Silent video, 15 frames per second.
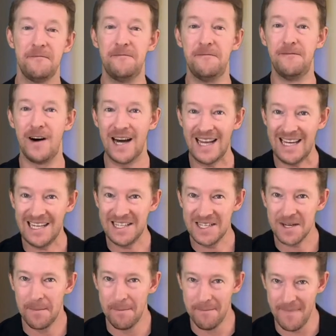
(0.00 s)

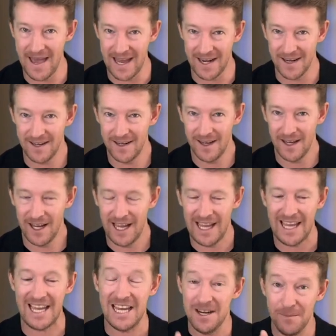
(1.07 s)
violent men
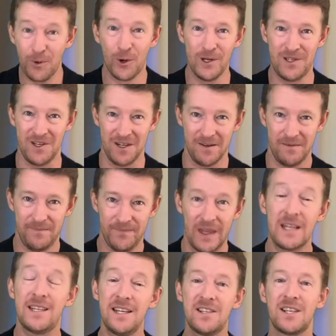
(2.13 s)
in prison
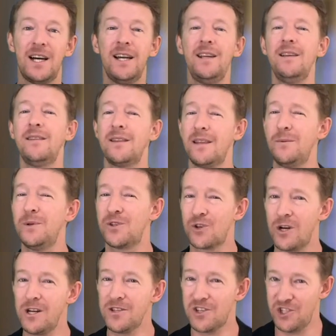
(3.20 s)
deciding that they were
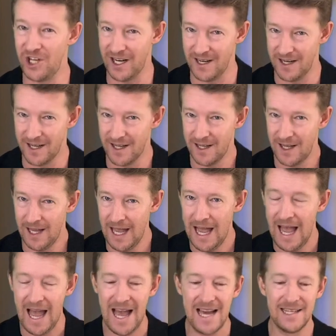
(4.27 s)
transgender,
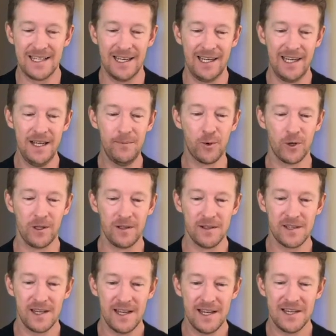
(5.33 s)
and
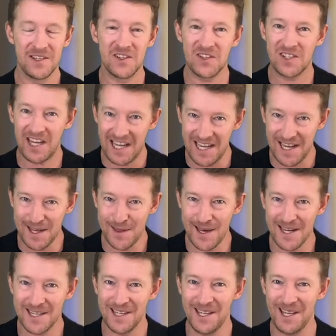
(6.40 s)
liberals saying
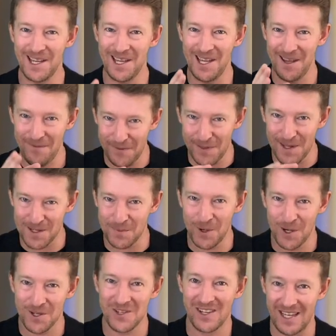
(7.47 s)
that if this
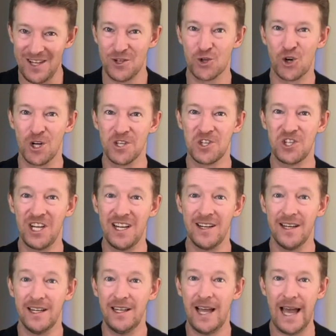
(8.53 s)
person is
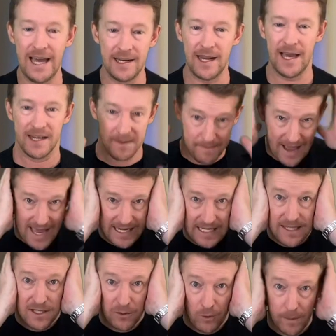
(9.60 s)
transgender and a man
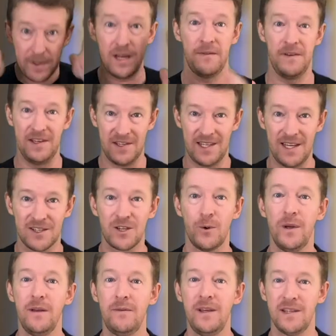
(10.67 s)
is a woman if he says so
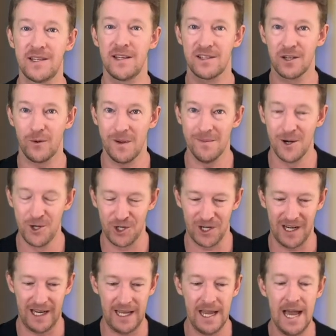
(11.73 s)
and if he says so
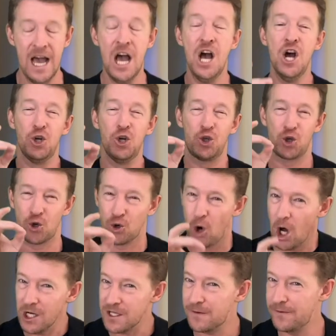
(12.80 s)
emotionally,
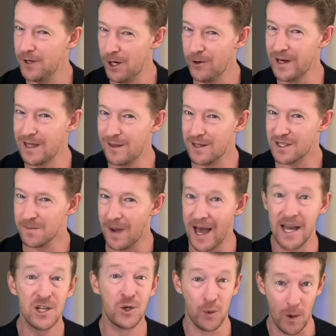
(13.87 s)
transferring this
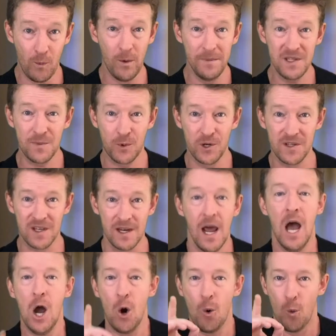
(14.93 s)
man to a woman's
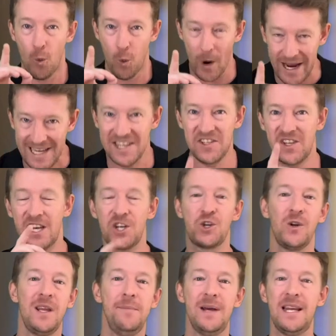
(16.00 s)
prison where he
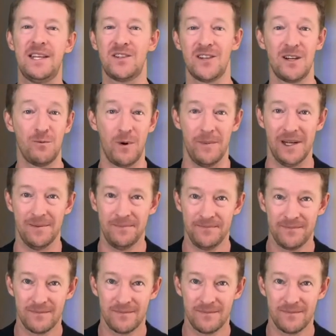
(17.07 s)
sexually molested a woman.